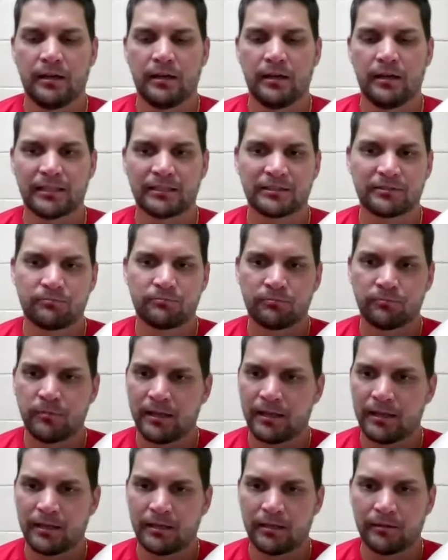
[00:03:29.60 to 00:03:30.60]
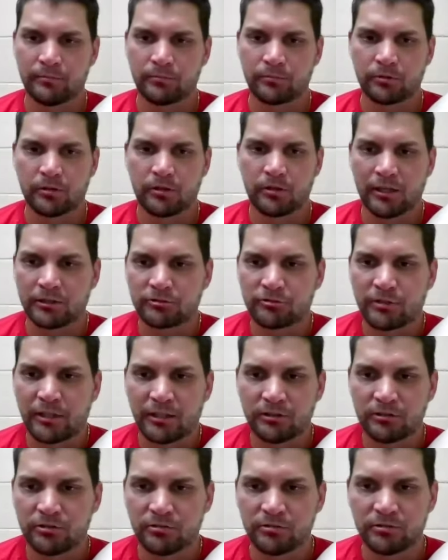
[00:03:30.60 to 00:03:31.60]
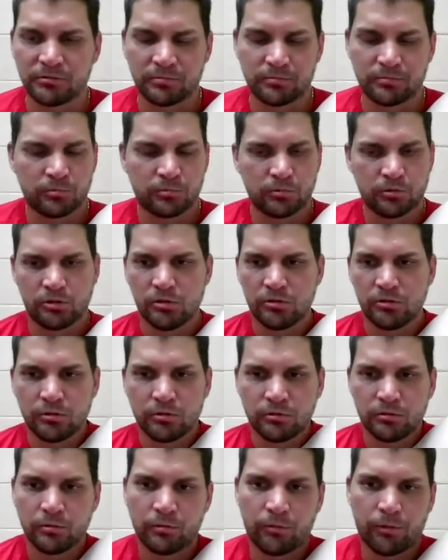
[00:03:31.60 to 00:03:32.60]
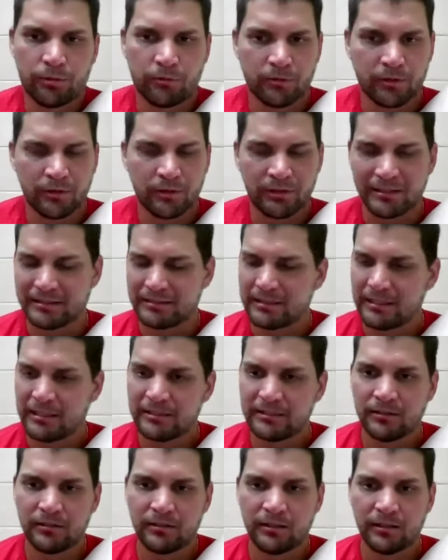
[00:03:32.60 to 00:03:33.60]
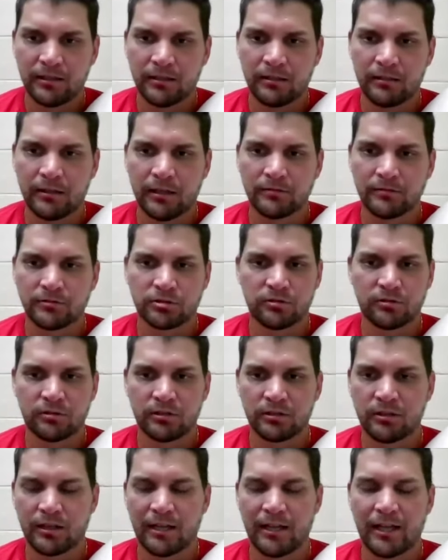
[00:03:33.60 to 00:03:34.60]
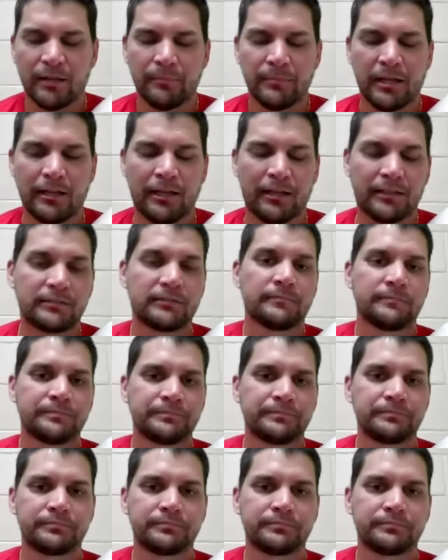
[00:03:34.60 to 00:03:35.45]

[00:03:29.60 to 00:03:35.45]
that's what I'm going to try to do throughout the season, and I'm sure it's going to help me a lot.